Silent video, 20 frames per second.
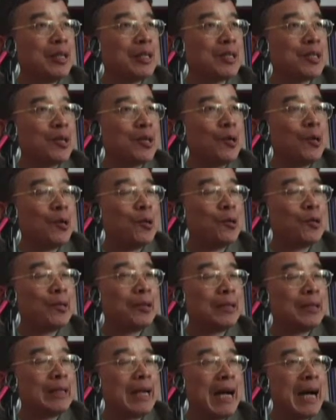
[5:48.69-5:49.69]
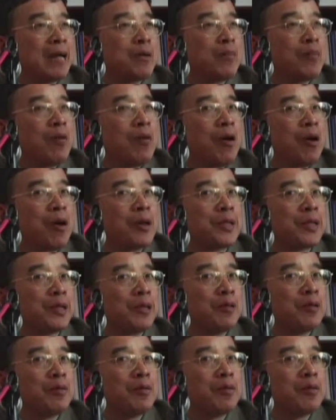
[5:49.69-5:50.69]
So that
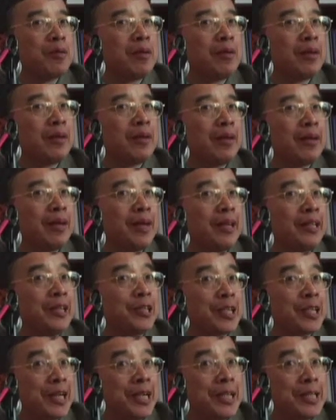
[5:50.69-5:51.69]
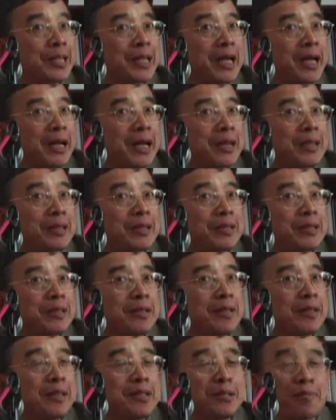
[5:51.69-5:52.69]
model, in the Chinese case,
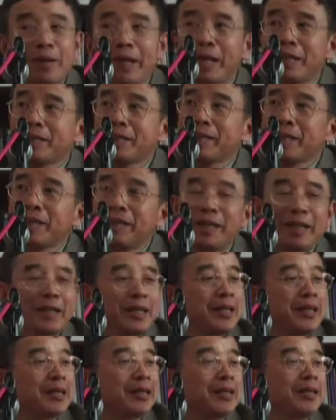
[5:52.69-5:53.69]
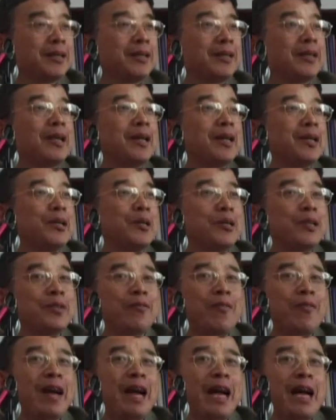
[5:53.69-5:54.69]
is basically a
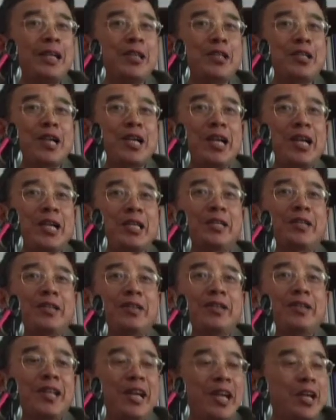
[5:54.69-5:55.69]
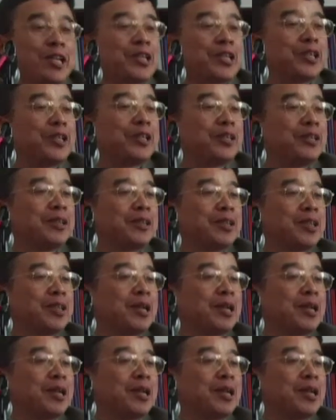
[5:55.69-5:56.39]
unified Chinese nation